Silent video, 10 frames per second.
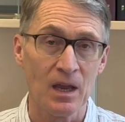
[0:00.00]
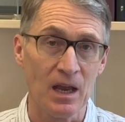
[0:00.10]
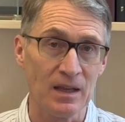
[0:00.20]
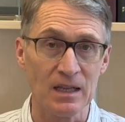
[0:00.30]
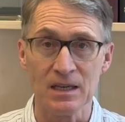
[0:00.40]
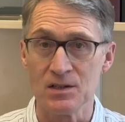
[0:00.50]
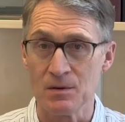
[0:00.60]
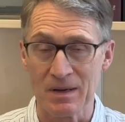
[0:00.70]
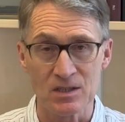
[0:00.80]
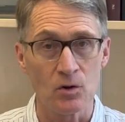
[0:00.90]
And they lead to
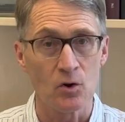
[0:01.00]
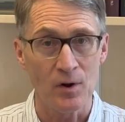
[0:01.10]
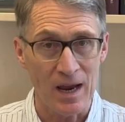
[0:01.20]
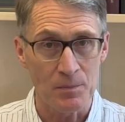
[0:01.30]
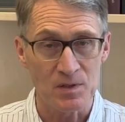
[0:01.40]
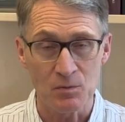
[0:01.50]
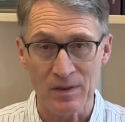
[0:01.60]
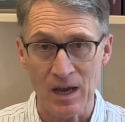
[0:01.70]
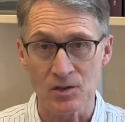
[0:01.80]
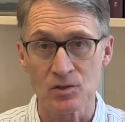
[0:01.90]
muscle cramps
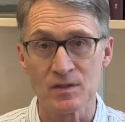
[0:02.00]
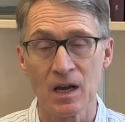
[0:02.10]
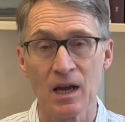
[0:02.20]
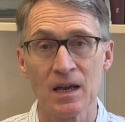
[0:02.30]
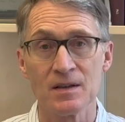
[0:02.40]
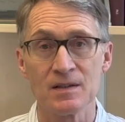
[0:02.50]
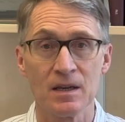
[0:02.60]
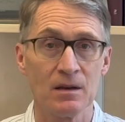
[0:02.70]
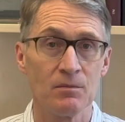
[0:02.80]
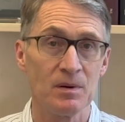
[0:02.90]
with exercise,
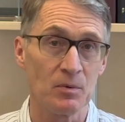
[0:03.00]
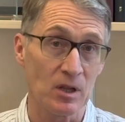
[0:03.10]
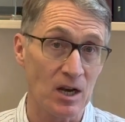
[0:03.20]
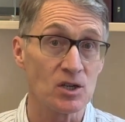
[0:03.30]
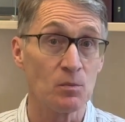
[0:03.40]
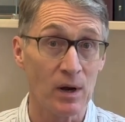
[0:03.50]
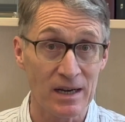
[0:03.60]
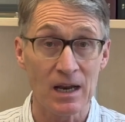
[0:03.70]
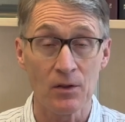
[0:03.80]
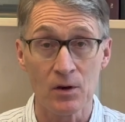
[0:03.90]
and people can actually break
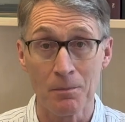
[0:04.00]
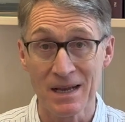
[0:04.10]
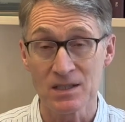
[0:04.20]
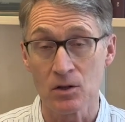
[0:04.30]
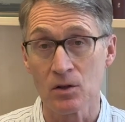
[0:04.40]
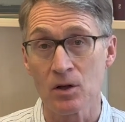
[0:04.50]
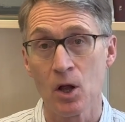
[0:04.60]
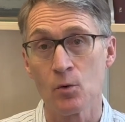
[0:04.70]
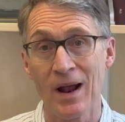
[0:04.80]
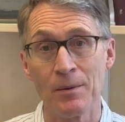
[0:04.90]
down their muscle,
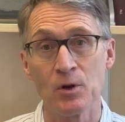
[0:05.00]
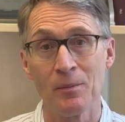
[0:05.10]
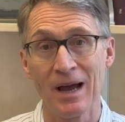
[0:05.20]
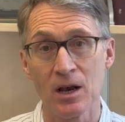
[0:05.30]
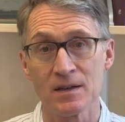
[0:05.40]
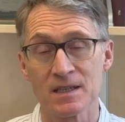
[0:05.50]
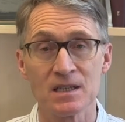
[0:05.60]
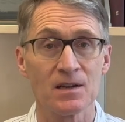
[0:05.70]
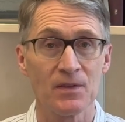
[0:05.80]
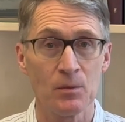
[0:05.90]
called
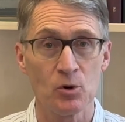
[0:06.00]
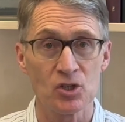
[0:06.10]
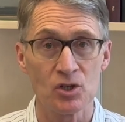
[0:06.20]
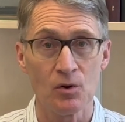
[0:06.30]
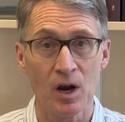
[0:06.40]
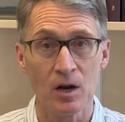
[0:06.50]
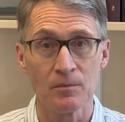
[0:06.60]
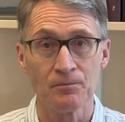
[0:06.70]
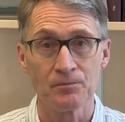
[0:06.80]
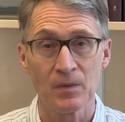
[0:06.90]
rhabdomyolysis, if they push too hard.
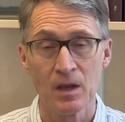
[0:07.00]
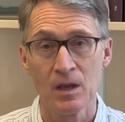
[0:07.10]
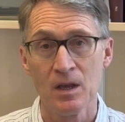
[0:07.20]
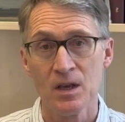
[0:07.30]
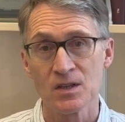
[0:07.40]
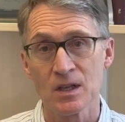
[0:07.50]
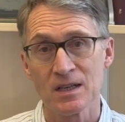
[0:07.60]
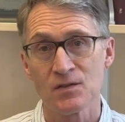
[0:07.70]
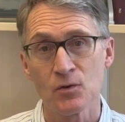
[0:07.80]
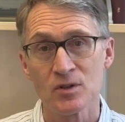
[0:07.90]
So
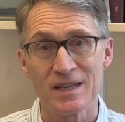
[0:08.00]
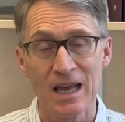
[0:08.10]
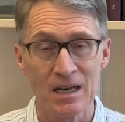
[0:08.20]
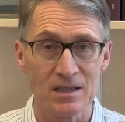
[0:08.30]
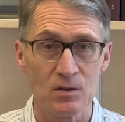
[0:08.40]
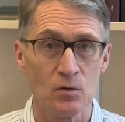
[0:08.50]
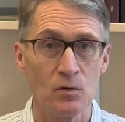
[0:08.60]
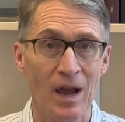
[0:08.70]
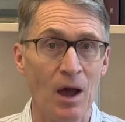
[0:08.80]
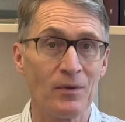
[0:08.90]
let's first get into
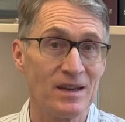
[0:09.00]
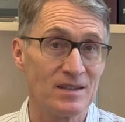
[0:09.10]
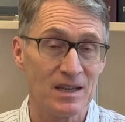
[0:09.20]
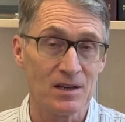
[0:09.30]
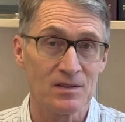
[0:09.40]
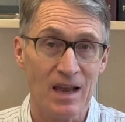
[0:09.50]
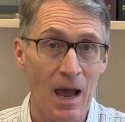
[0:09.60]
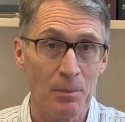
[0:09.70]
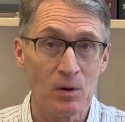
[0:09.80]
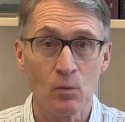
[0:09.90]
how these things
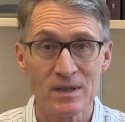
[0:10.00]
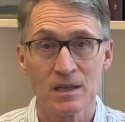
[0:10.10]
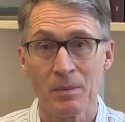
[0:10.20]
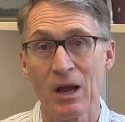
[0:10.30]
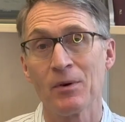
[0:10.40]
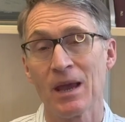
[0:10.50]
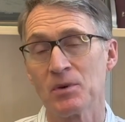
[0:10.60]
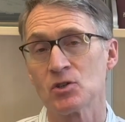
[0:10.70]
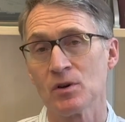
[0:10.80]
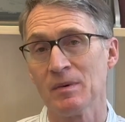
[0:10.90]
happen. What's the
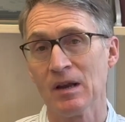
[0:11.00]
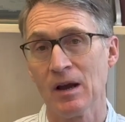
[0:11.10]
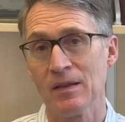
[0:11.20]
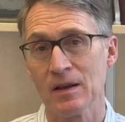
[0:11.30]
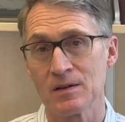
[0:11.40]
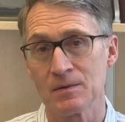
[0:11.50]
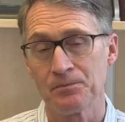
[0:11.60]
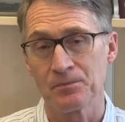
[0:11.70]
biochemistry behind this?